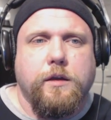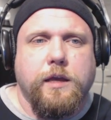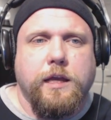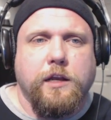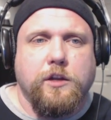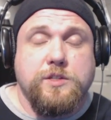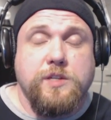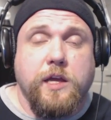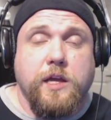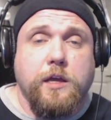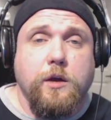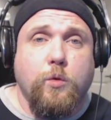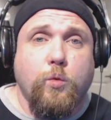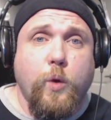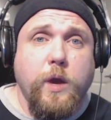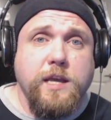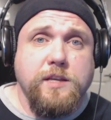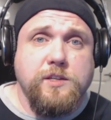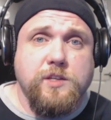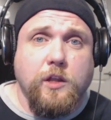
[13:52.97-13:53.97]
It looks like it
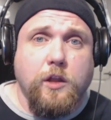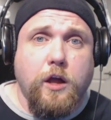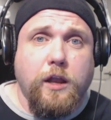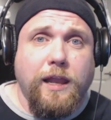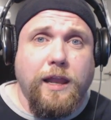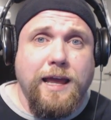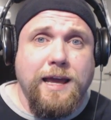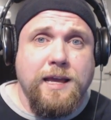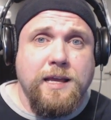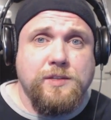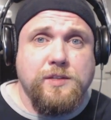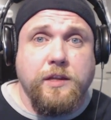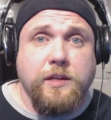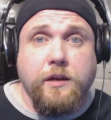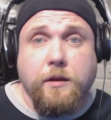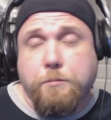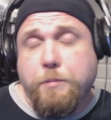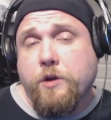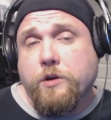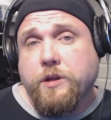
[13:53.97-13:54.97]
weighs a lot less,
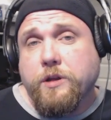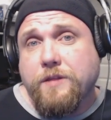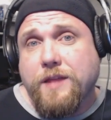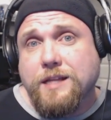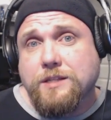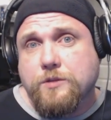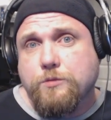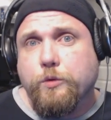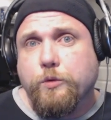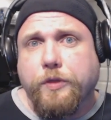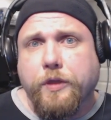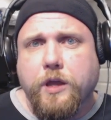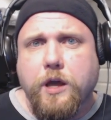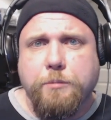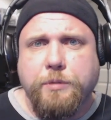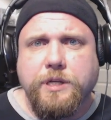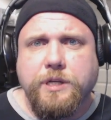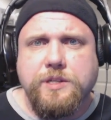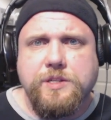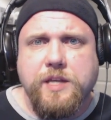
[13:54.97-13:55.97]
and apparently that's what the
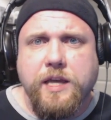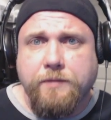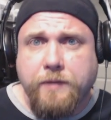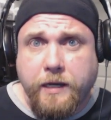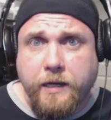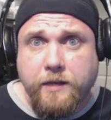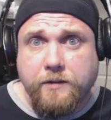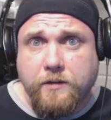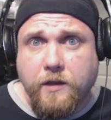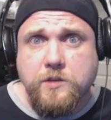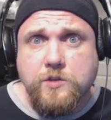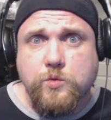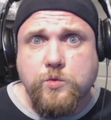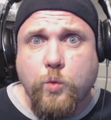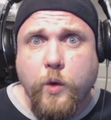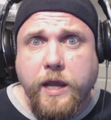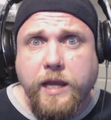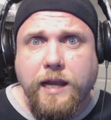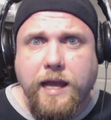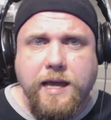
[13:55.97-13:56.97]
company said, that it does
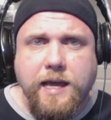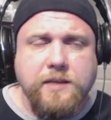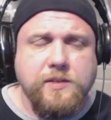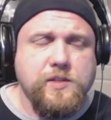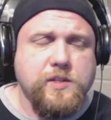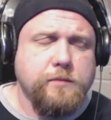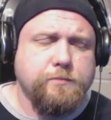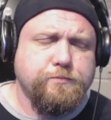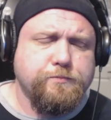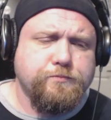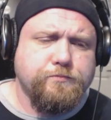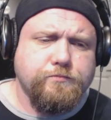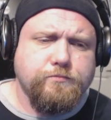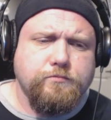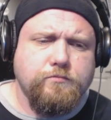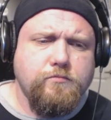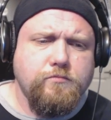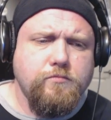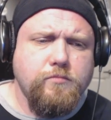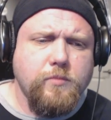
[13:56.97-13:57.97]
weigh less.
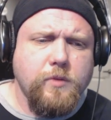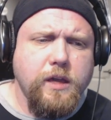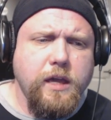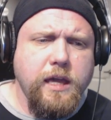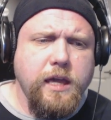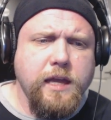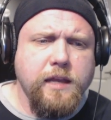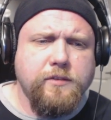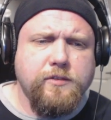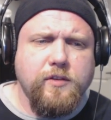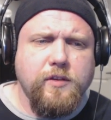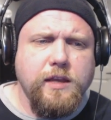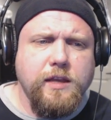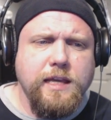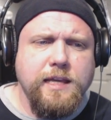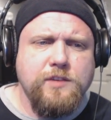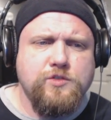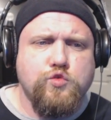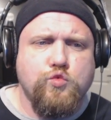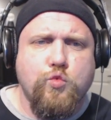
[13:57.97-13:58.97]
It
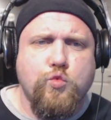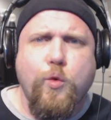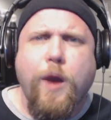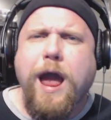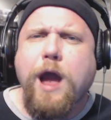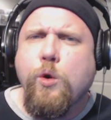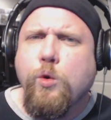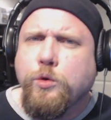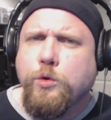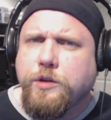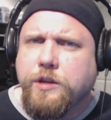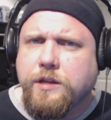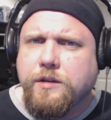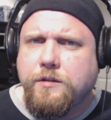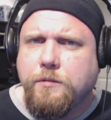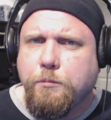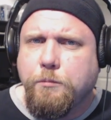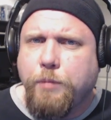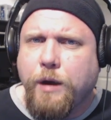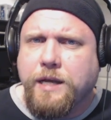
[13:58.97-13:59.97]
is
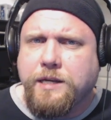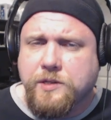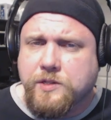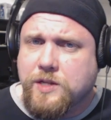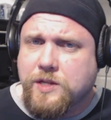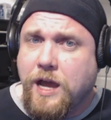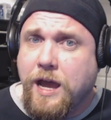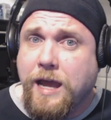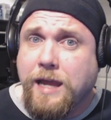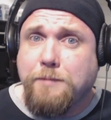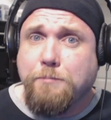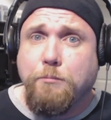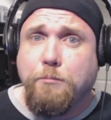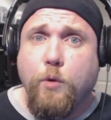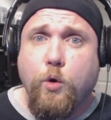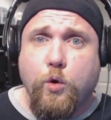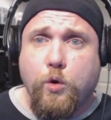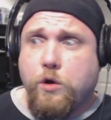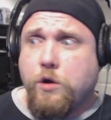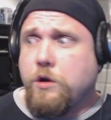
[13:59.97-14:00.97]
rounded by design
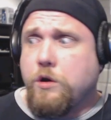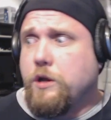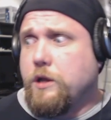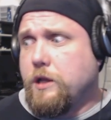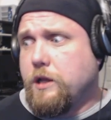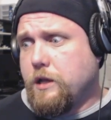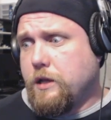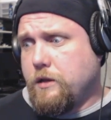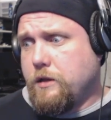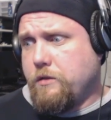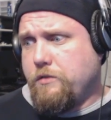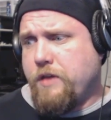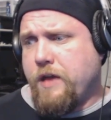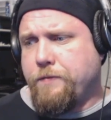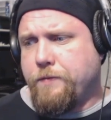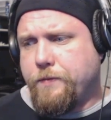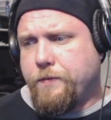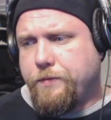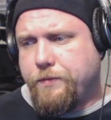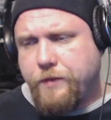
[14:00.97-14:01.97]
more
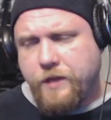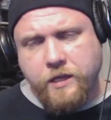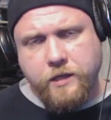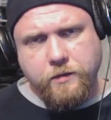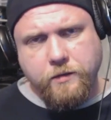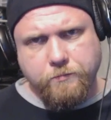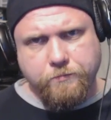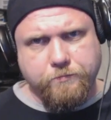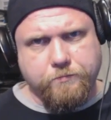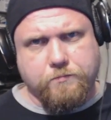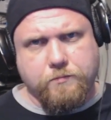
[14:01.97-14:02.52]
than the